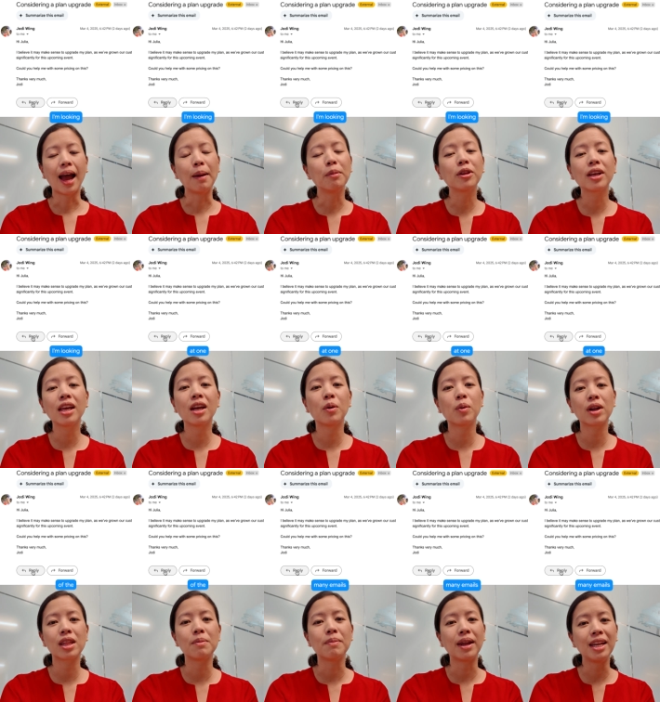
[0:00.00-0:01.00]
I'm looking at
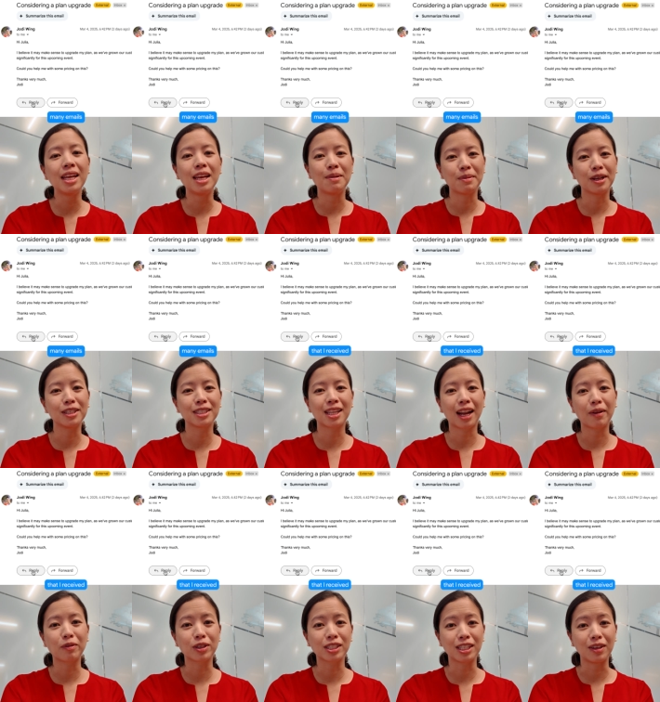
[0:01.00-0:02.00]
one of the many emails that
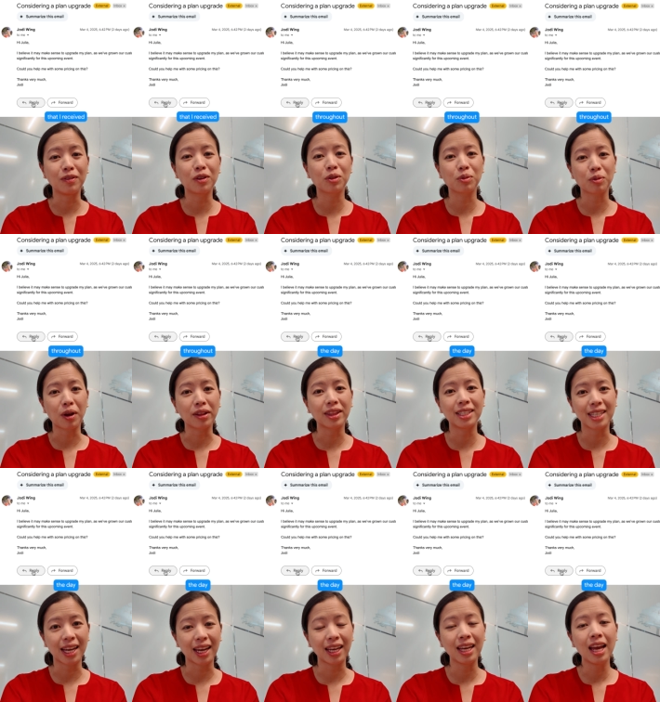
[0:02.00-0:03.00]
I've received throughout the
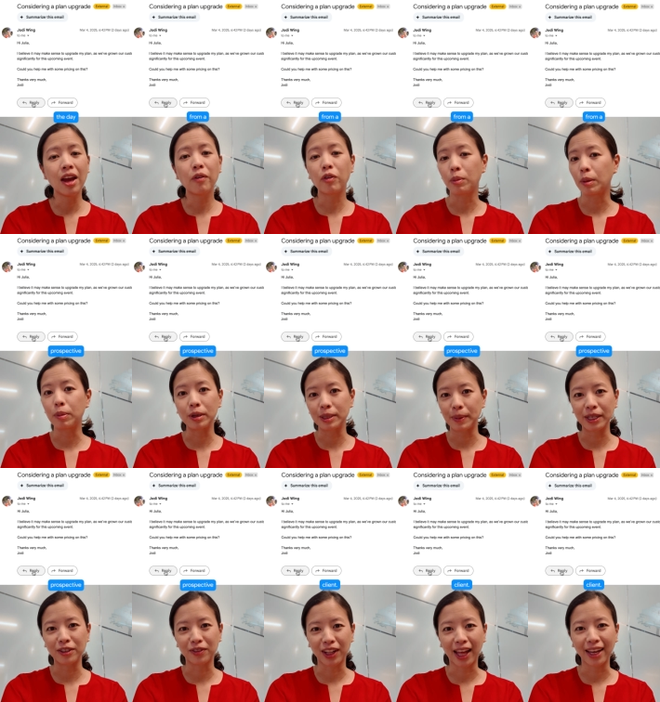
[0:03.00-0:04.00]
day from a
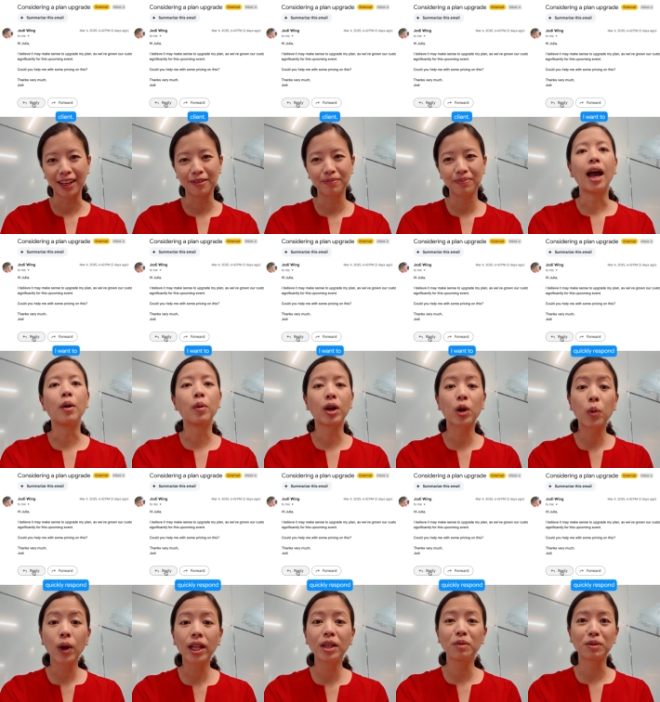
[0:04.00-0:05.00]
prospective client. I want to
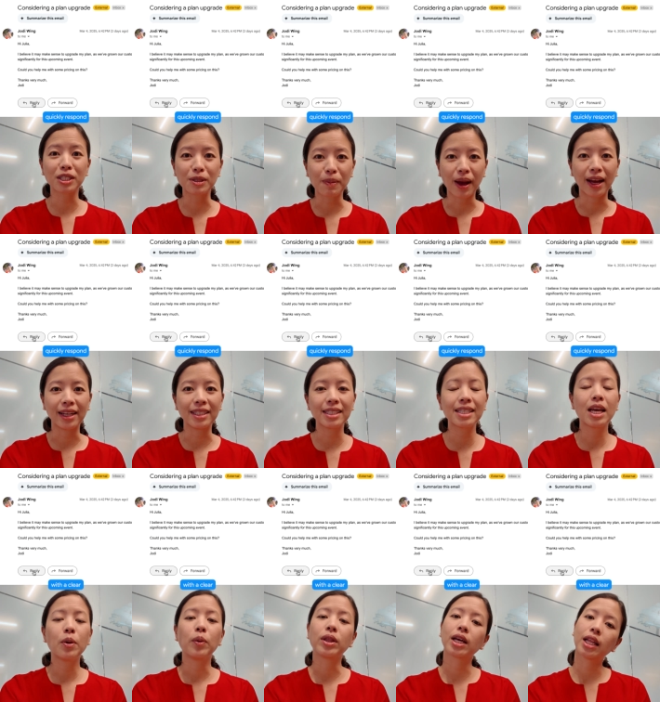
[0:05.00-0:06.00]
quickly respond
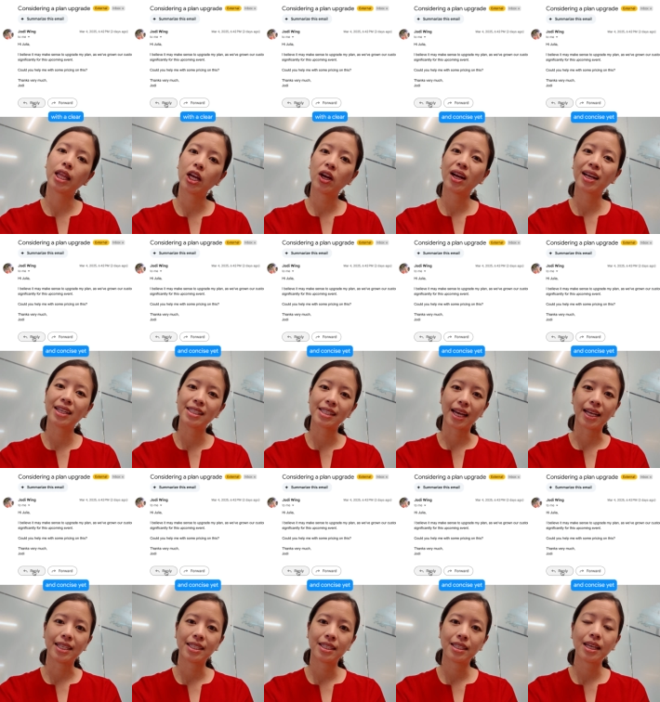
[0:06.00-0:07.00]
with a clear and
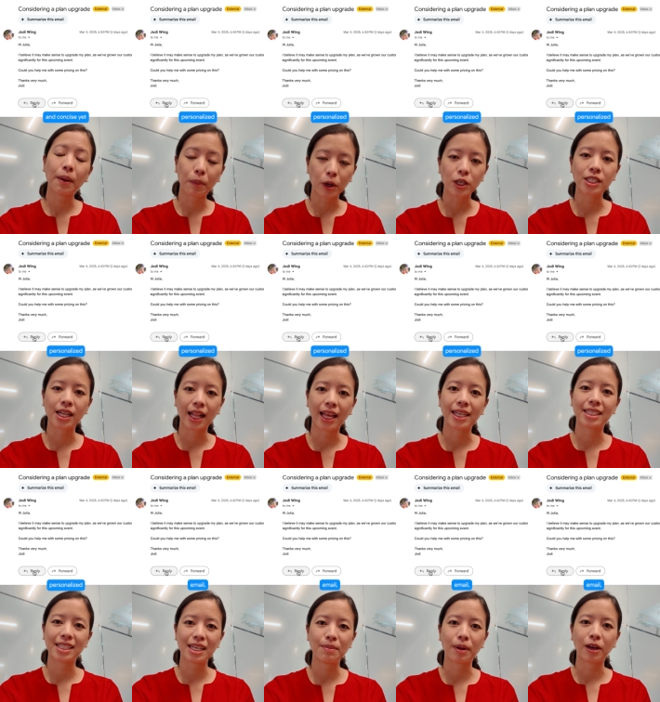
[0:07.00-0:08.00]
concise yet
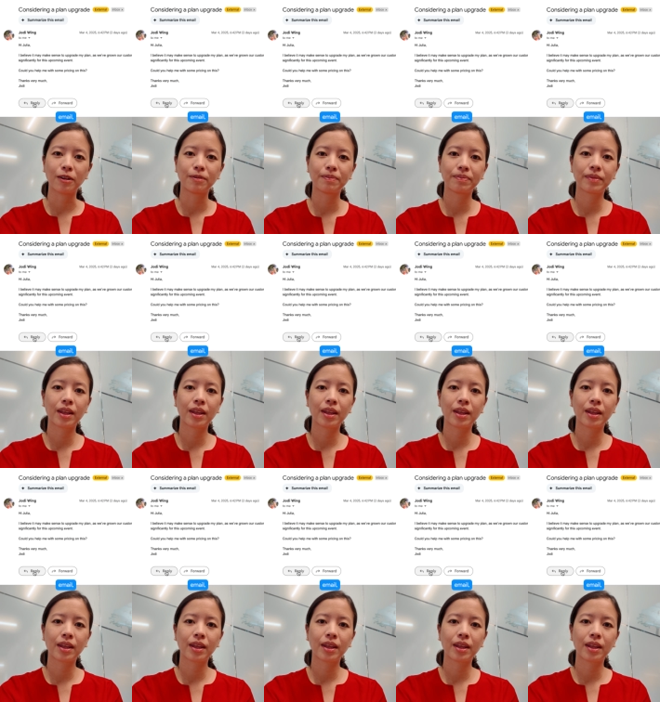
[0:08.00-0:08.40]
personalized email.